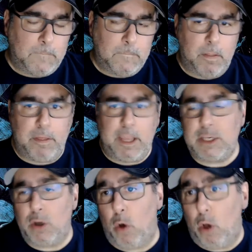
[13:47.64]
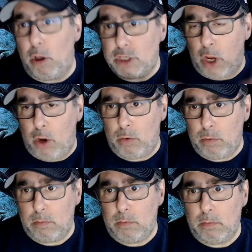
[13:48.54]
These are
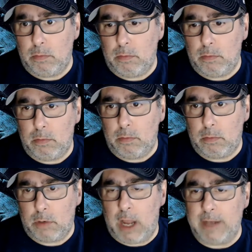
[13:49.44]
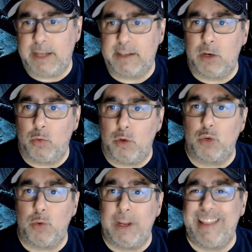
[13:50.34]
also contexts in which
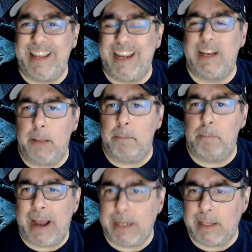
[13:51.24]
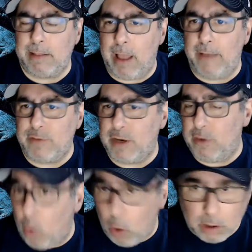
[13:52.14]
we lead embodied lives.
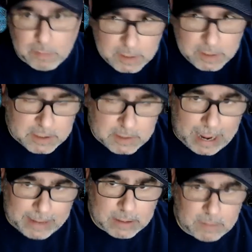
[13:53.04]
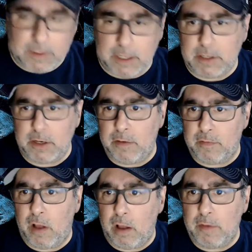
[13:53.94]
All of these activities
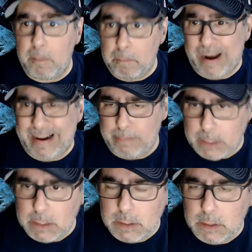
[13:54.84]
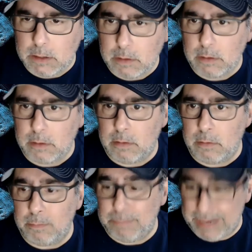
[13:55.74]
involve embodiment,
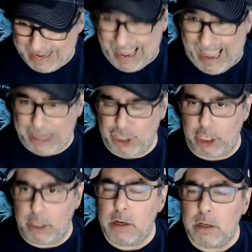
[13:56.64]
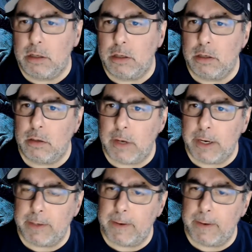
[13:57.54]
meaning action, right?